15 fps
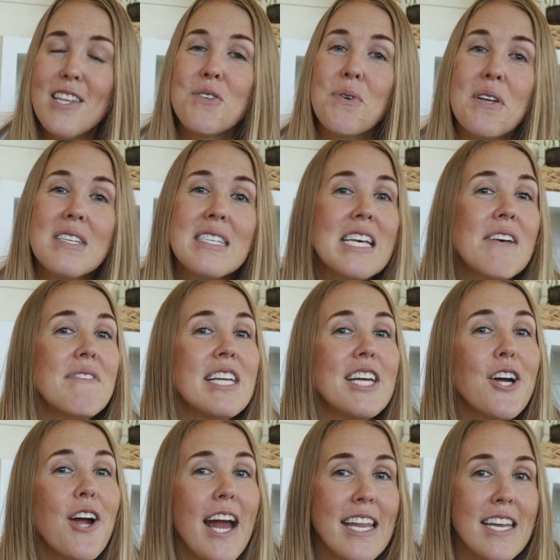It's around
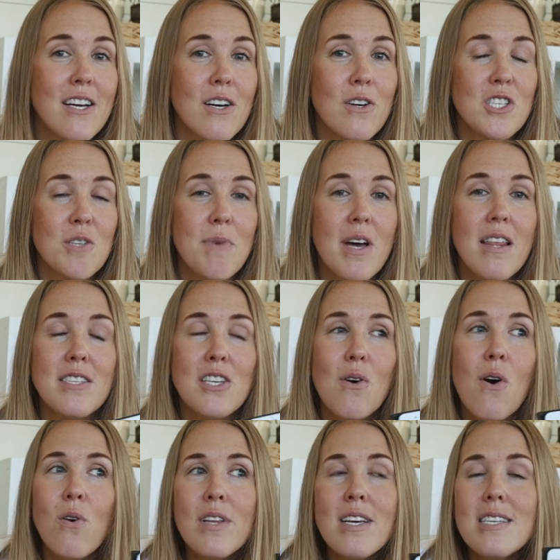70 or $80 a month. So
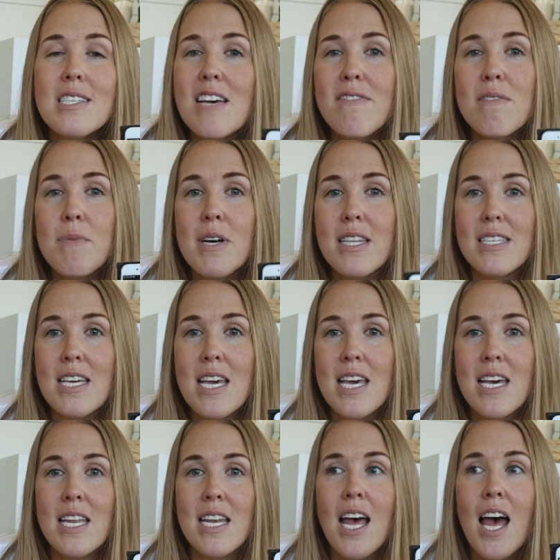only seven months
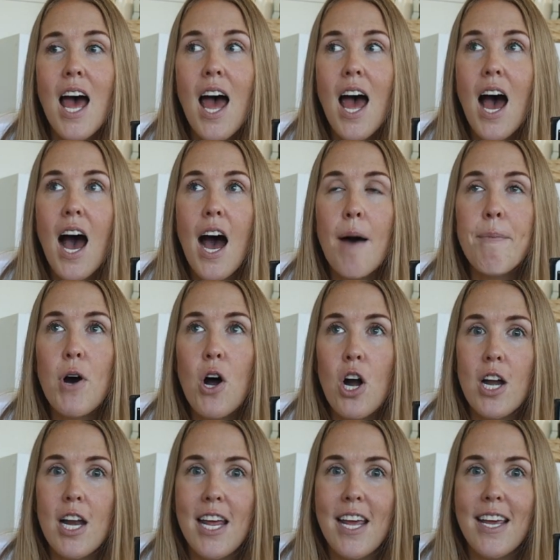in, I'm
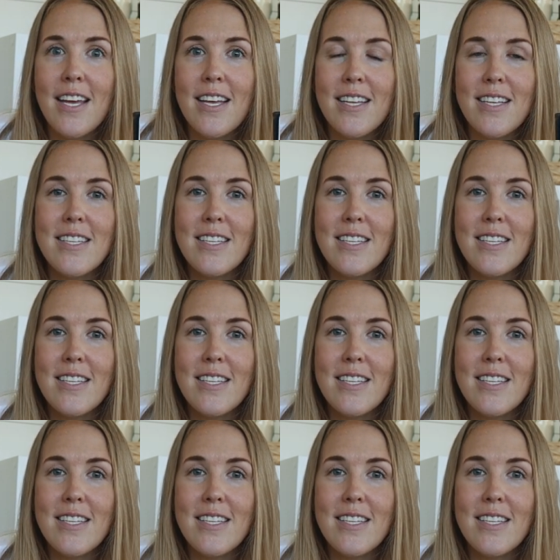already